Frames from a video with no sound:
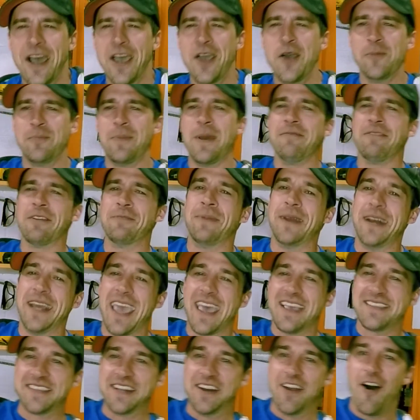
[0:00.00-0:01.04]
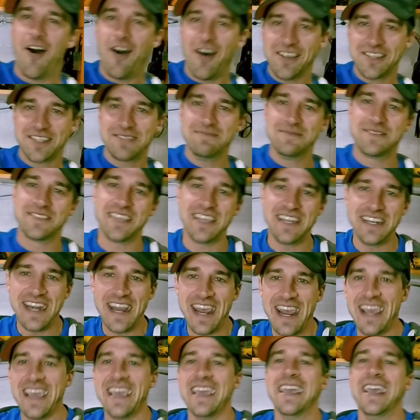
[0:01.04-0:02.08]
hope everybody has an awesome
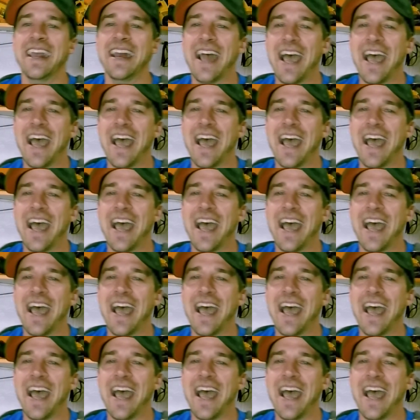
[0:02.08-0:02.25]
Sunday.